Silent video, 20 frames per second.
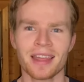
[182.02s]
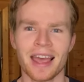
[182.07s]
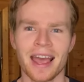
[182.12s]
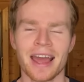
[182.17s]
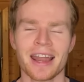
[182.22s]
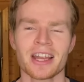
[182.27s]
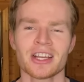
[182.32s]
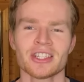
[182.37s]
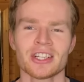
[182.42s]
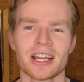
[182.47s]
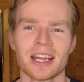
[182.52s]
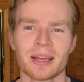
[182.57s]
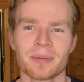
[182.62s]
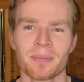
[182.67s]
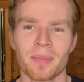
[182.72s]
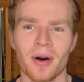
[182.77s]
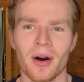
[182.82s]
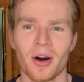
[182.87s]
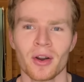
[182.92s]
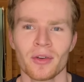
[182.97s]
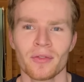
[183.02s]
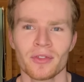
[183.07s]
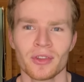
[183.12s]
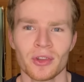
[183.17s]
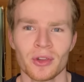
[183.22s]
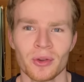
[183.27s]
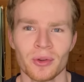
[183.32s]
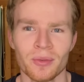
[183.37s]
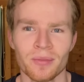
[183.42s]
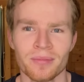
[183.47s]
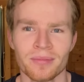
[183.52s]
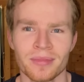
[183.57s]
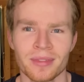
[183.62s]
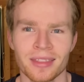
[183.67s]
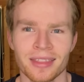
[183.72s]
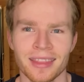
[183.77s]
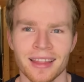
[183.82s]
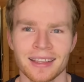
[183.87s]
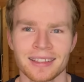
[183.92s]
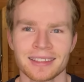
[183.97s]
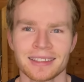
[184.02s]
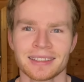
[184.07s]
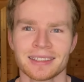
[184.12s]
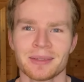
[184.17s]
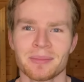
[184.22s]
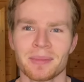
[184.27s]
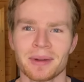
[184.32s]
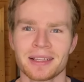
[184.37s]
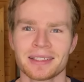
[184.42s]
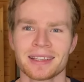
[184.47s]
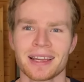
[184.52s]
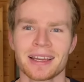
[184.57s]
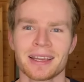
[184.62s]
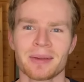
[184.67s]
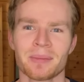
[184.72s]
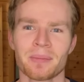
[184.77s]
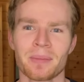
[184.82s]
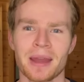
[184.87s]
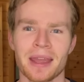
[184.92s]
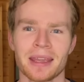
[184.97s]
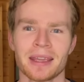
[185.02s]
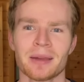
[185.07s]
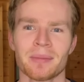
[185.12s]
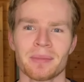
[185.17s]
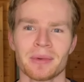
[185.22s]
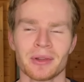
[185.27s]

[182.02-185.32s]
energetic part of you, that's as simple as I can make it,